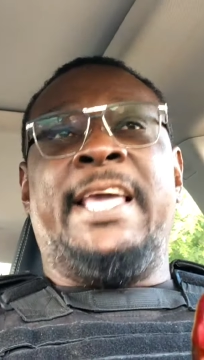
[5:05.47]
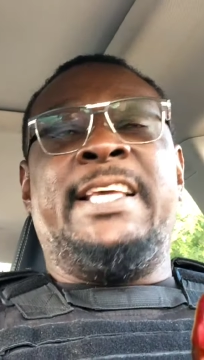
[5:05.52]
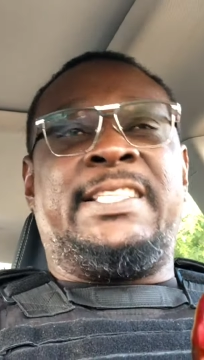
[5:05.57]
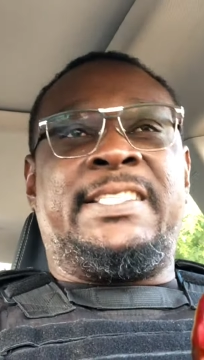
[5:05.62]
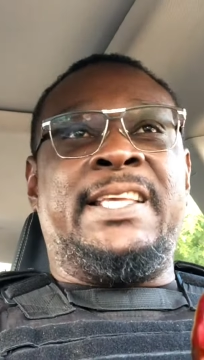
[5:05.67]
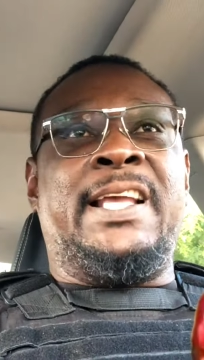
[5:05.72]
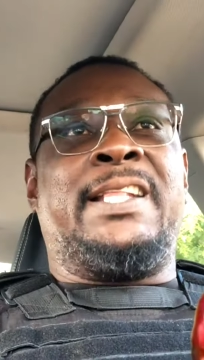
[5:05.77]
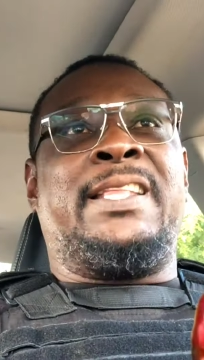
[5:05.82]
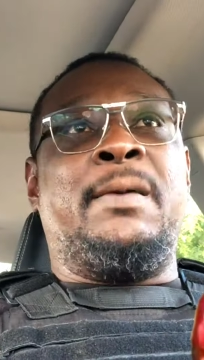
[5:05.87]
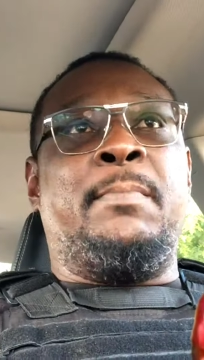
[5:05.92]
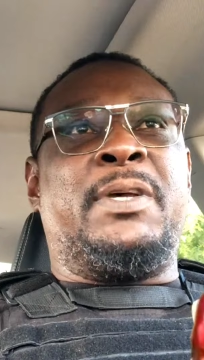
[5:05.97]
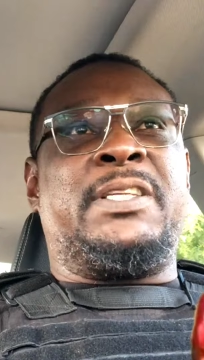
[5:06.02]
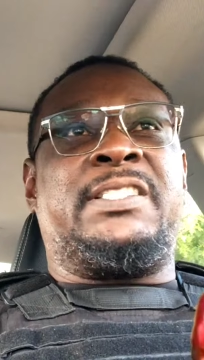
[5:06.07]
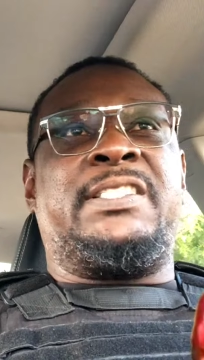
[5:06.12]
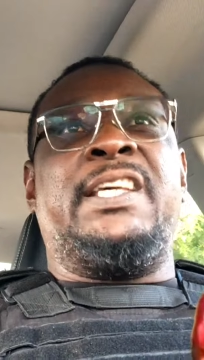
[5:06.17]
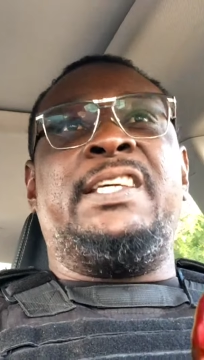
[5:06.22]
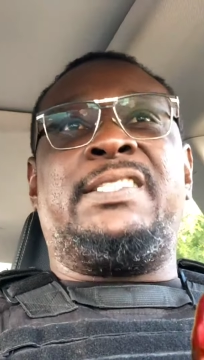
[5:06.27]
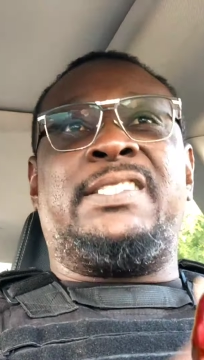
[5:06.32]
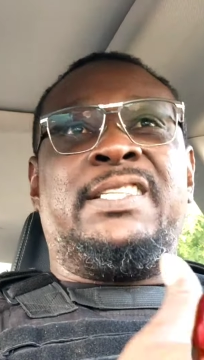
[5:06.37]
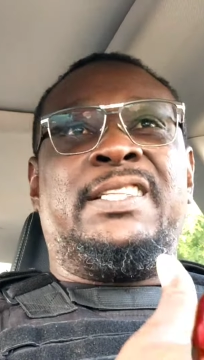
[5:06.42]
He sent him a
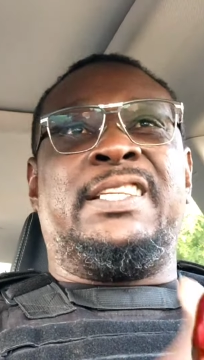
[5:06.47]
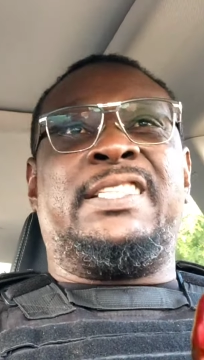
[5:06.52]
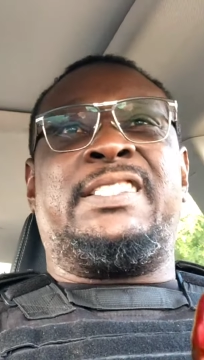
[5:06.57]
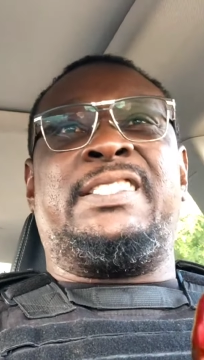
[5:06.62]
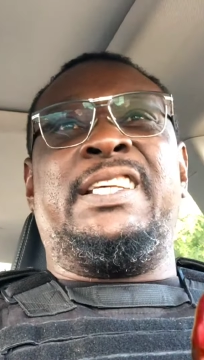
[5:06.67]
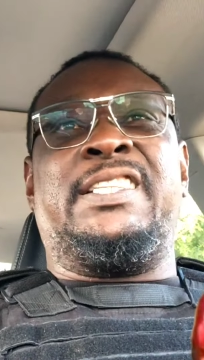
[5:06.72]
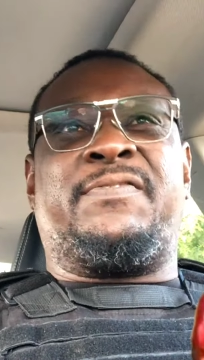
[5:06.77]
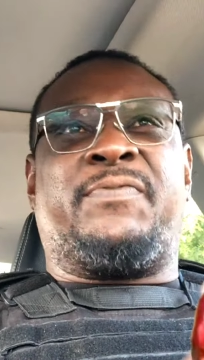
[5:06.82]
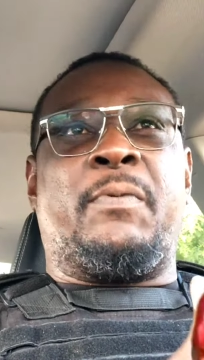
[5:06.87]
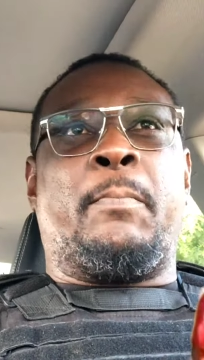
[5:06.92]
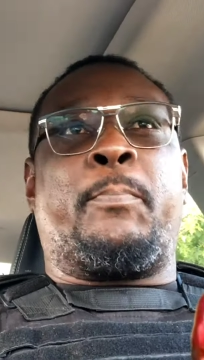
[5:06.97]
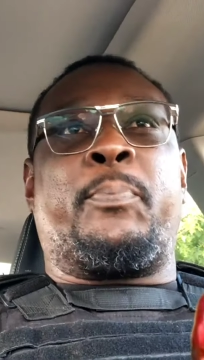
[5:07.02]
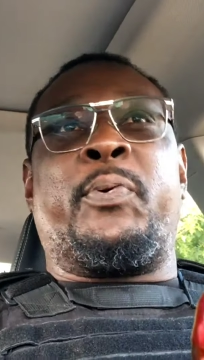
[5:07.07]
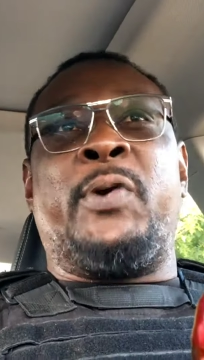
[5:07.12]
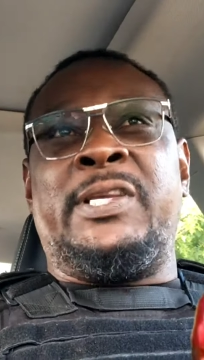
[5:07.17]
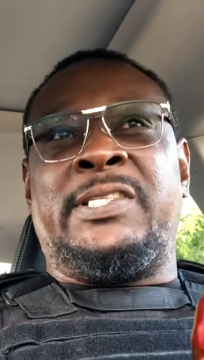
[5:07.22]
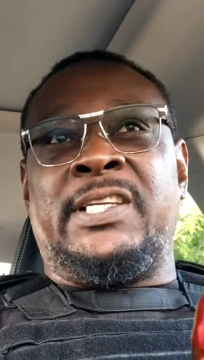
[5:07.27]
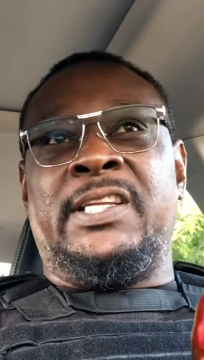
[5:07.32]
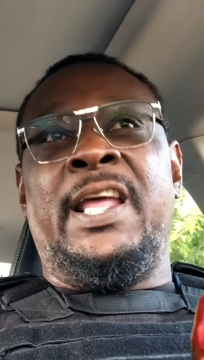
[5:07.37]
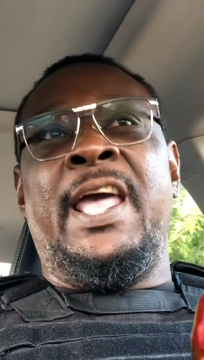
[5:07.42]
cease and desist from
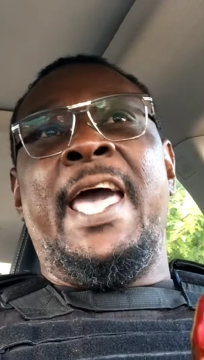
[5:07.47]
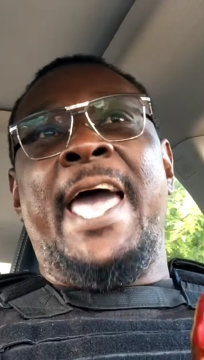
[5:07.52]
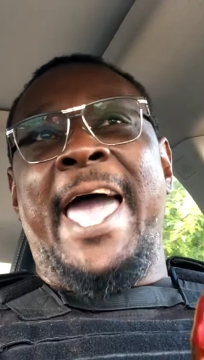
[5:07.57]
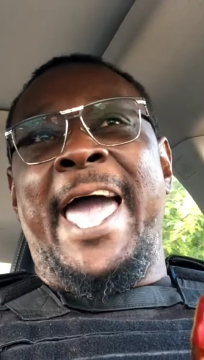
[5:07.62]
prison.